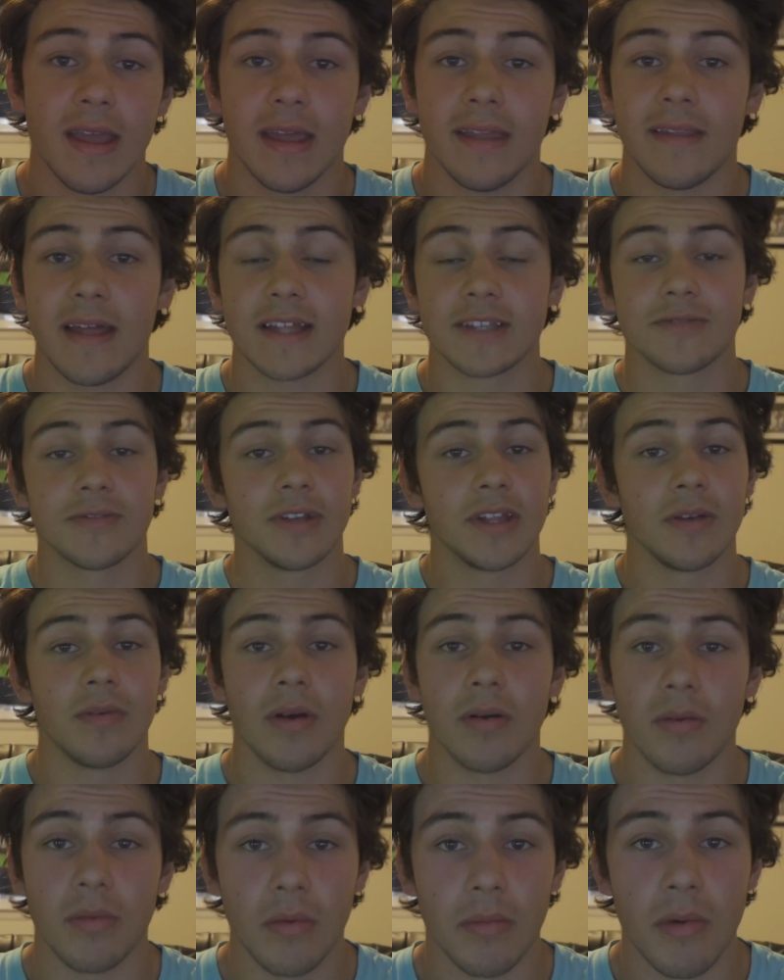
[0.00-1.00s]
and that's really
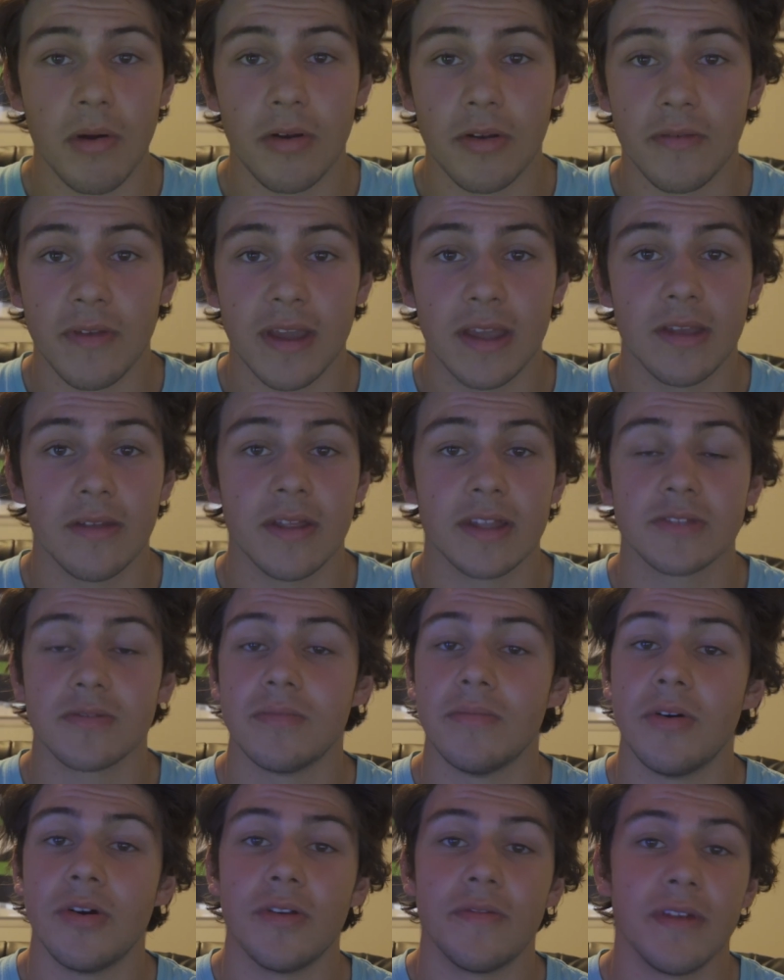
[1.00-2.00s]
what will motivate you. That's what
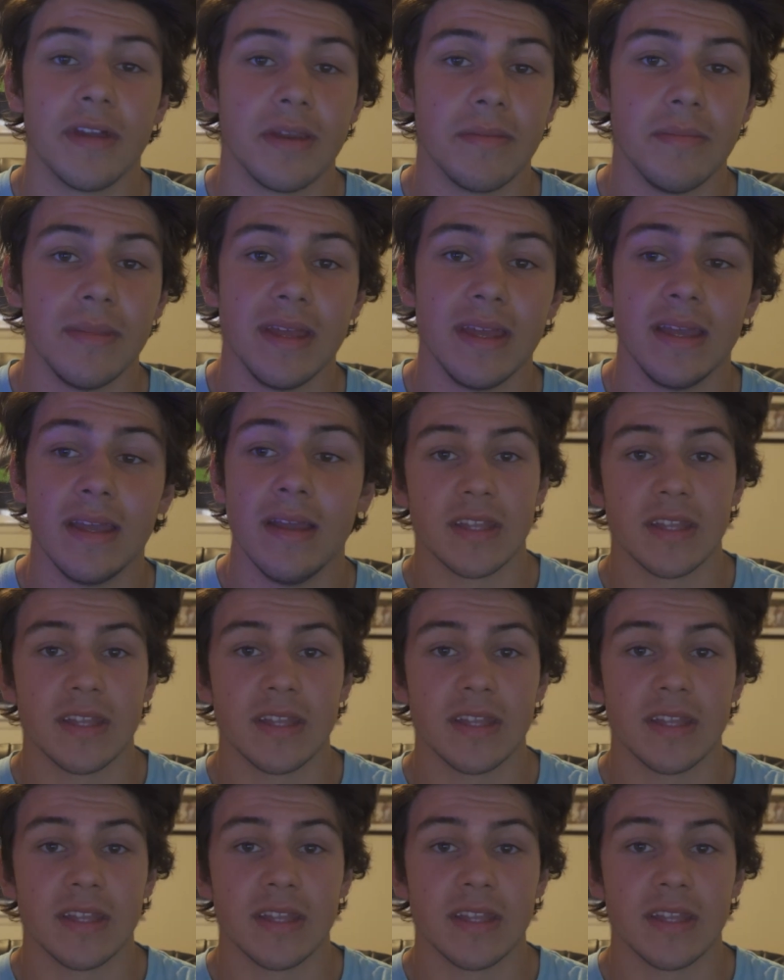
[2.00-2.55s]
motivated me.